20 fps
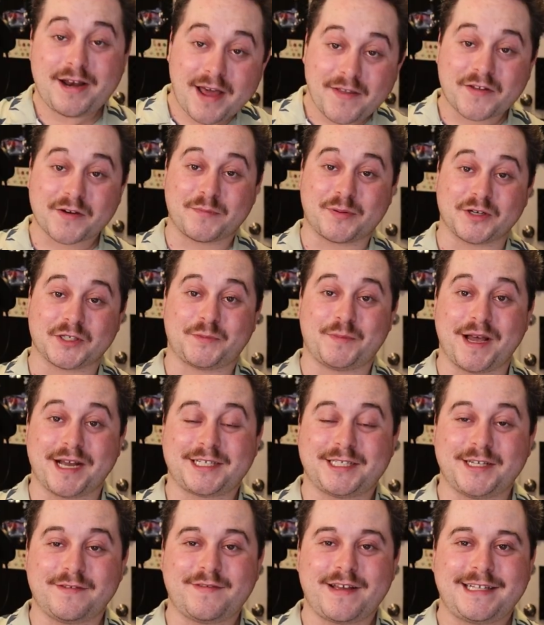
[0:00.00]
another
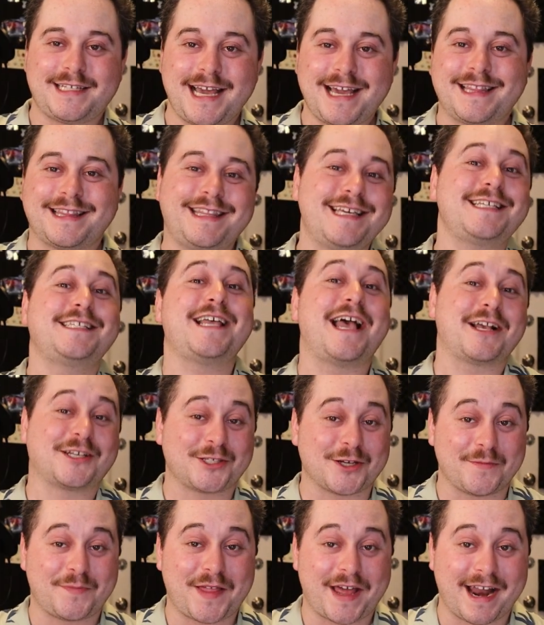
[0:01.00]
perspective, take this
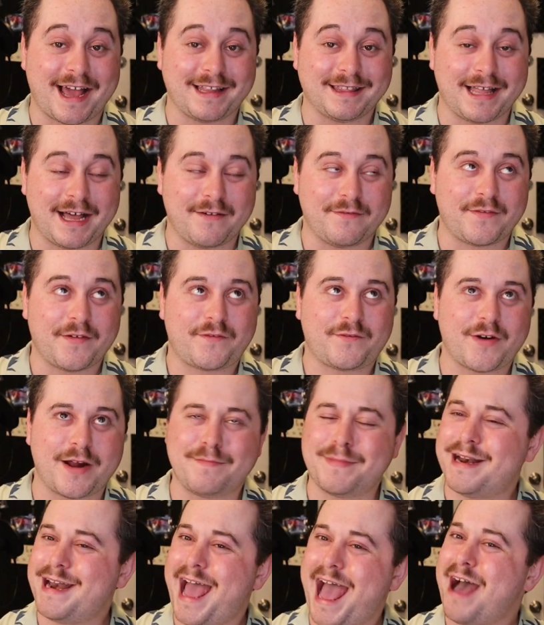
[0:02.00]
excerpt that I love
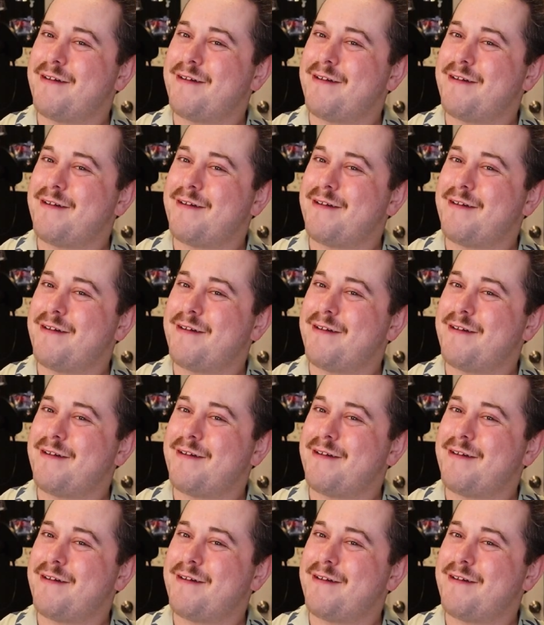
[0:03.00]
from an